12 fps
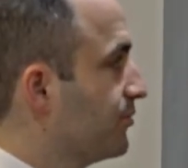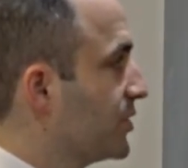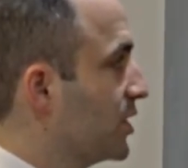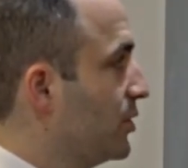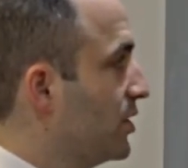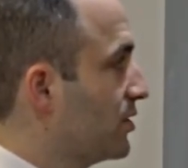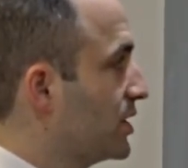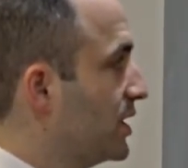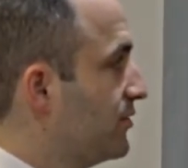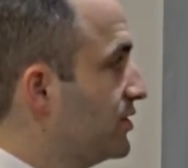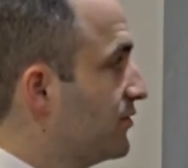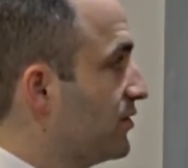um,
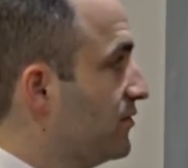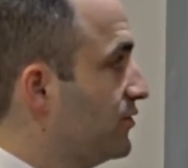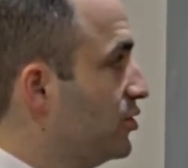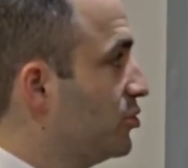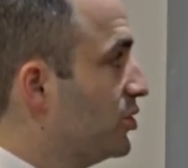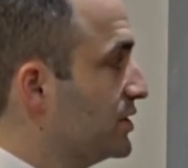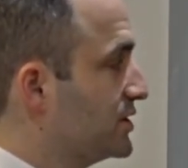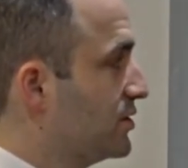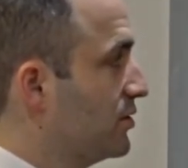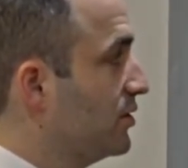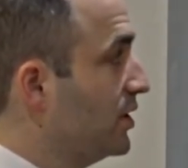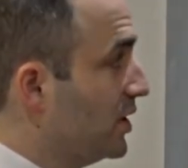we all kind of different
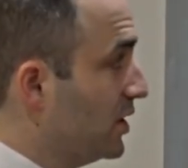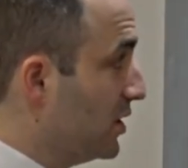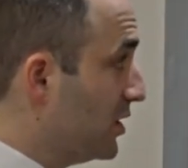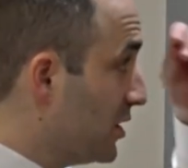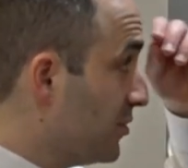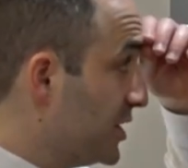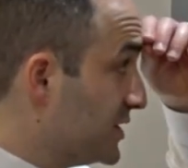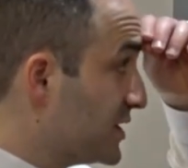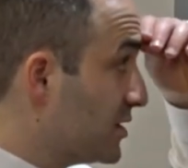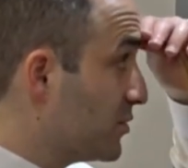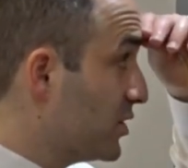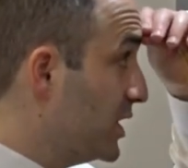viewpoints. So
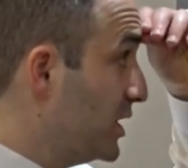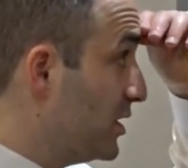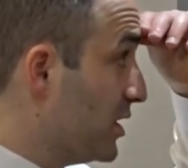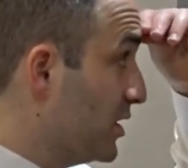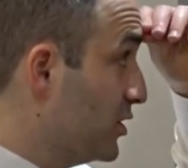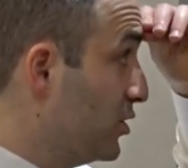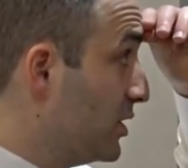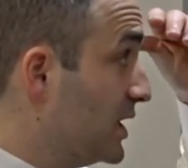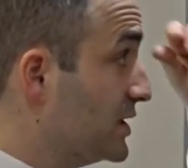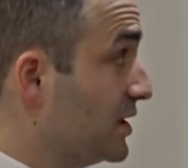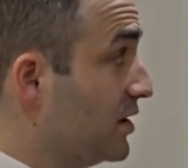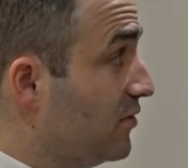um, in
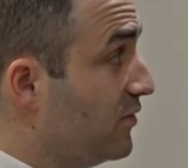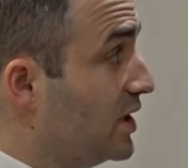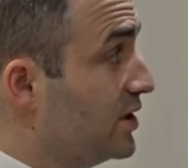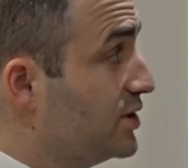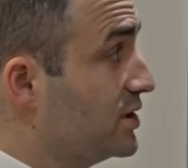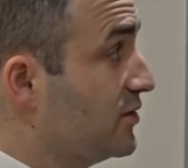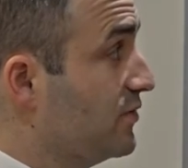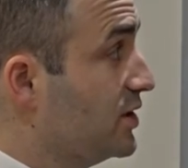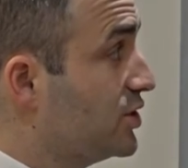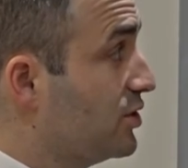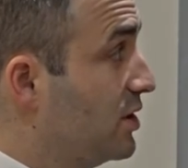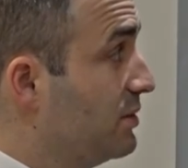summary, uh, utilizing the
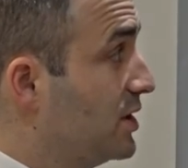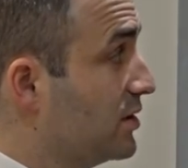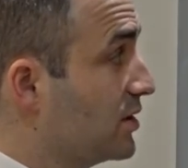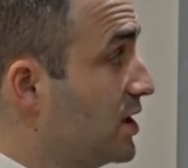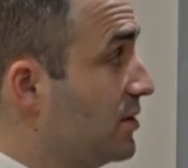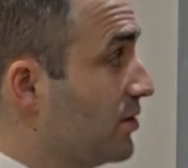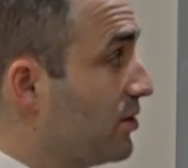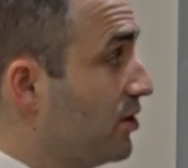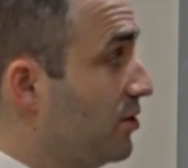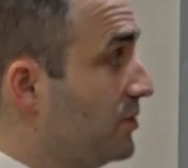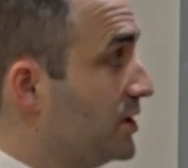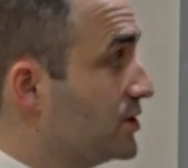advantages of each
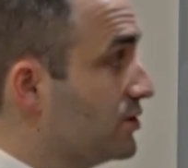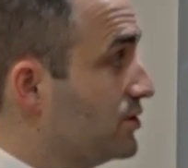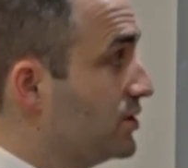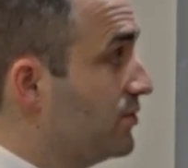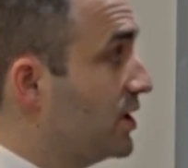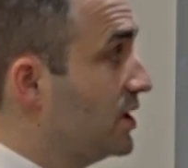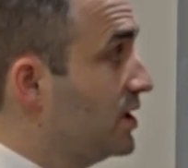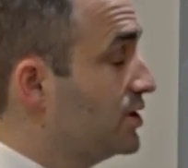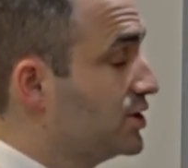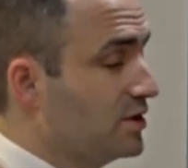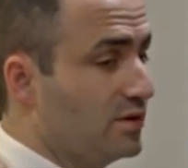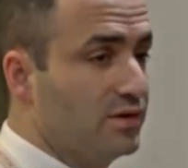treatment, chemotherapy,
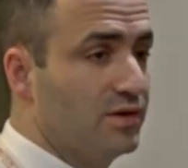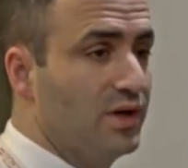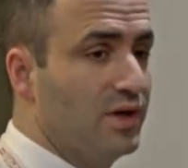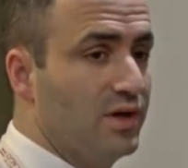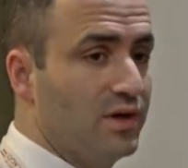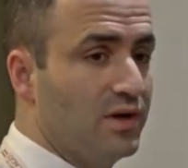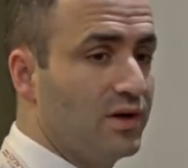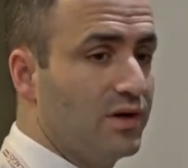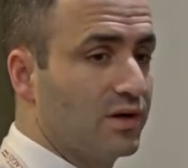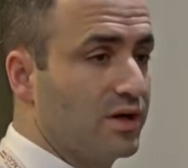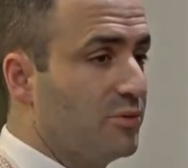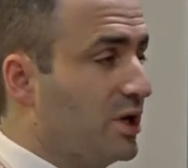surgery, and radiation
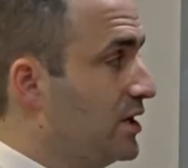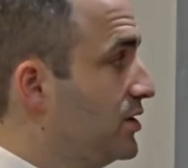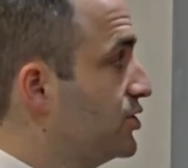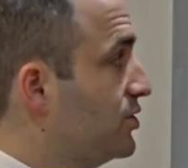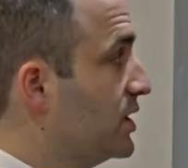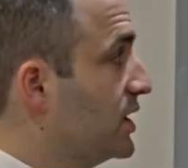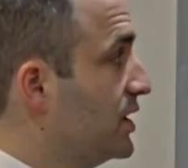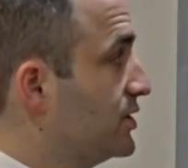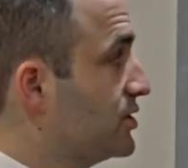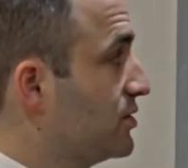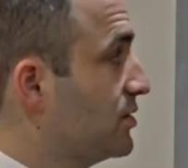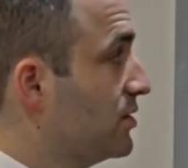are
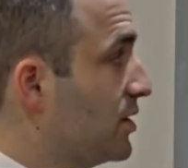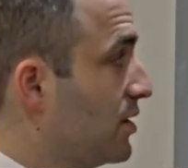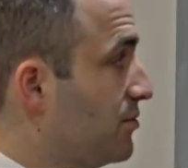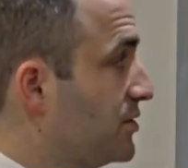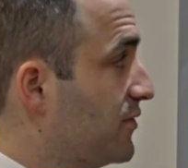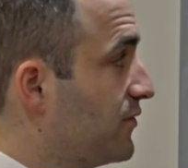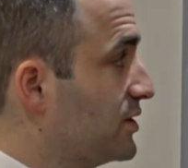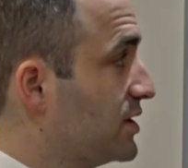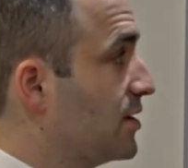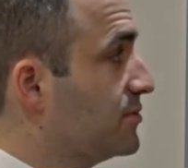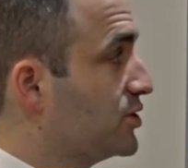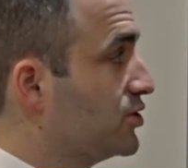combined to treat cancer.
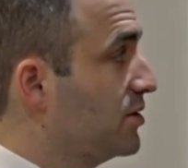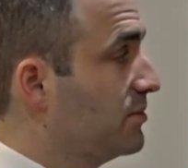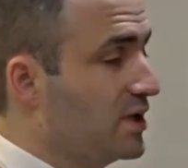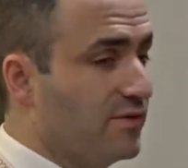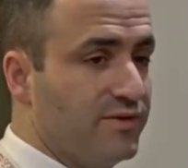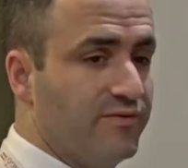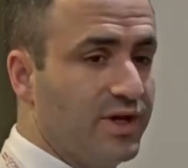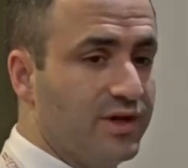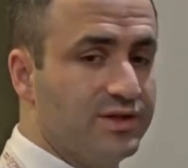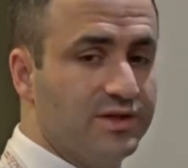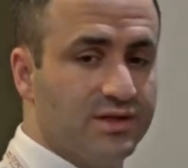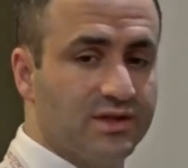Um, different types of
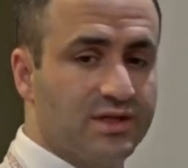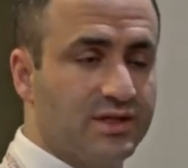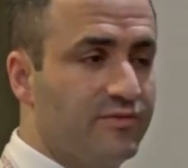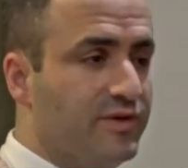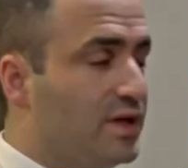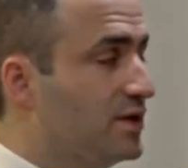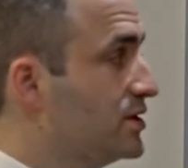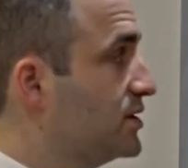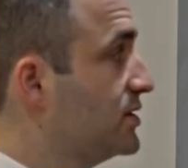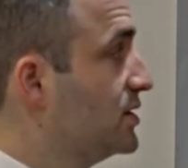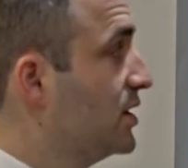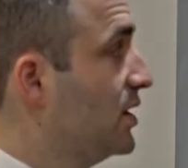treatment have advantages and
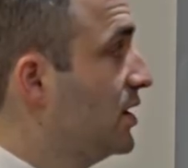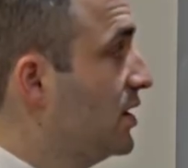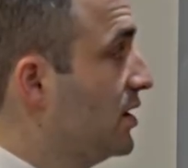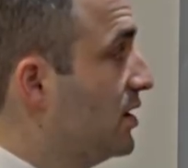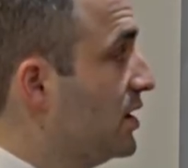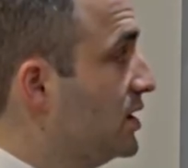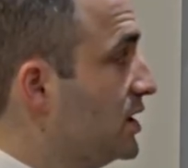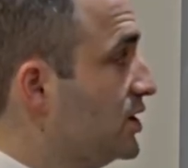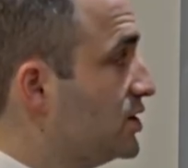disadvantages,